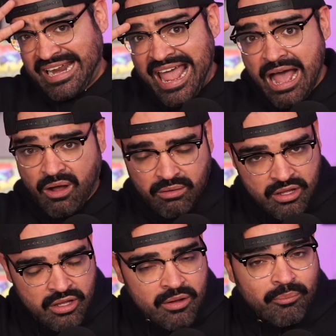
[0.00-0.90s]
now,
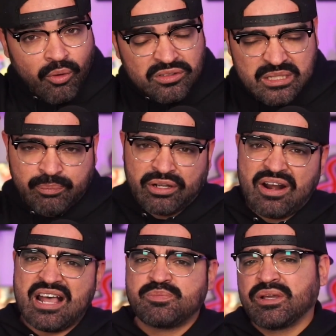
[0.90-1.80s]
multiplayer
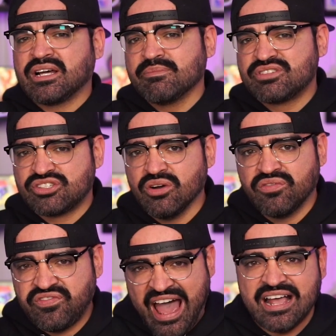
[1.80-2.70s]
has become so
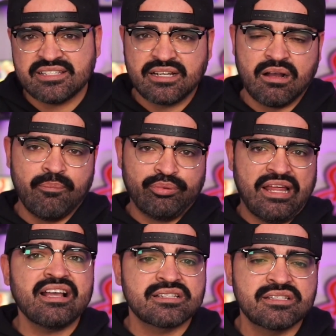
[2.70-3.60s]
vast and
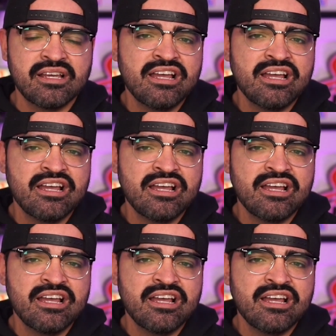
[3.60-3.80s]
complex